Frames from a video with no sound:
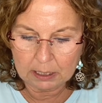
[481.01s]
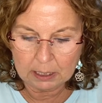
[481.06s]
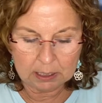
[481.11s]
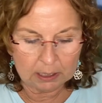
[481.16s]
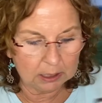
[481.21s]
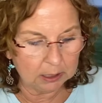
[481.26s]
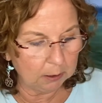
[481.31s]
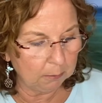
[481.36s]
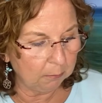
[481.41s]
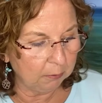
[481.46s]

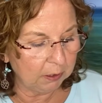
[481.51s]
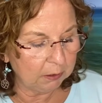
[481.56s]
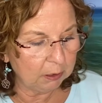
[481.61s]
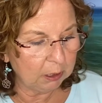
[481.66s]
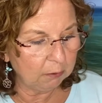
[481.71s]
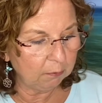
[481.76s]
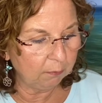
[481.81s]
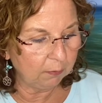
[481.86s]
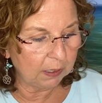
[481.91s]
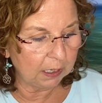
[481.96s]
It's a very
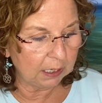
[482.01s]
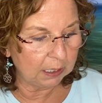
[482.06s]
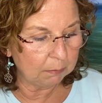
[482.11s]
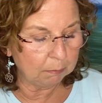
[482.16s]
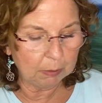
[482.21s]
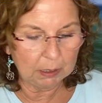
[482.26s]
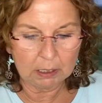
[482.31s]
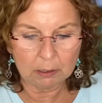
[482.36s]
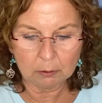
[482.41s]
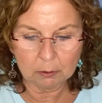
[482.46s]
fine
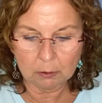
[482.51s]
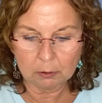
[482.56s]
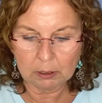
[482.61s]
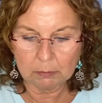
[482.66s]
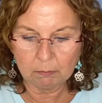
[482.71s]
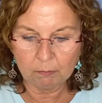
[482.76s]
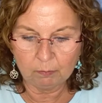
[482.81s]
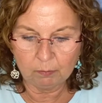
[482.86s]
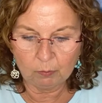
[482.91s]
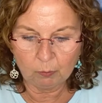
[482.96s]
powder. I'm
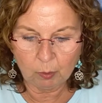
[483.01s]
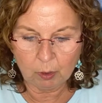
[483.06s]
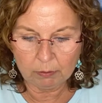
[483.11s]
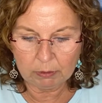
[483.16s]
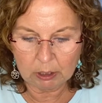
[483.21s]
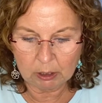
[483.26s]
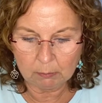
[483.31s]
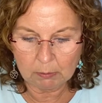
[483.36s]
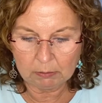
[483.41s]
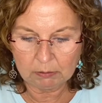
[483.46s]
probably
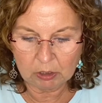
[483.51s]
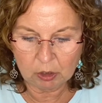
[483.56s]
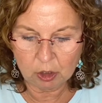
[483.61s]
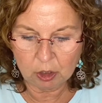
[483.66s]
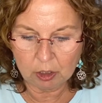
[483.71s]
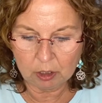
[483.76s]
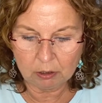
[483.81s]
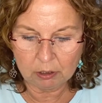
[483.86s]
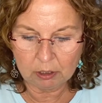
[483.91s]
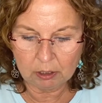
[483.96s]
not going to
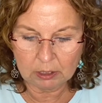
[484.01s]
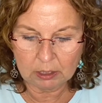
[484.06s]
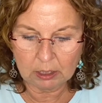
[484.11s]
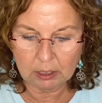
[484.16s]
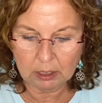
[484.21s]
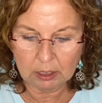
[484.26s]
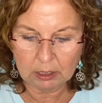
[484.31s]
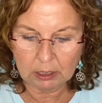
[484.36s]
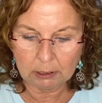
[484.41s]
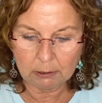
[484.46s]
show you
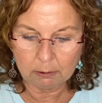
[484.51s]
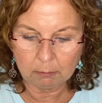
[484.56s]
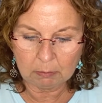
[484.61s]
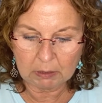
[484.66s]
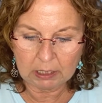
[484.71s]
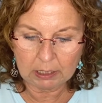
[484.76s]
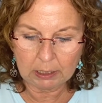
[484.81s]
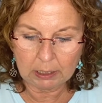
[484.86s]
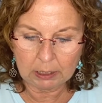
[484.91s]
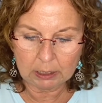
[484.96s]
anything here on
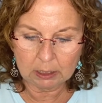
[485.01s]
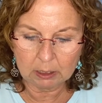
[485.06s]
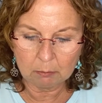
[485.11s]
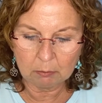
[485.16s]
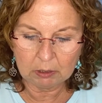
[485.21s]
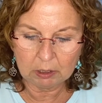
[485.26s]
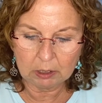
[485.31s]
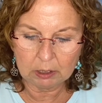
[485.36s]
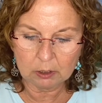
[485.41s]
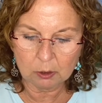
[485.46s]
my hand,
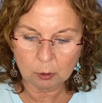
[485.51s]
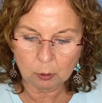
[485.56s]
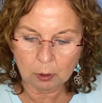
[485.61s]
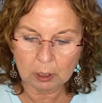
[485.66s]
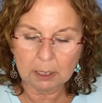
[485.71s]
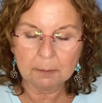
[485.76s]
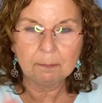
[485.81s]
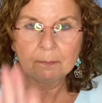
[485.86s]
but let's try.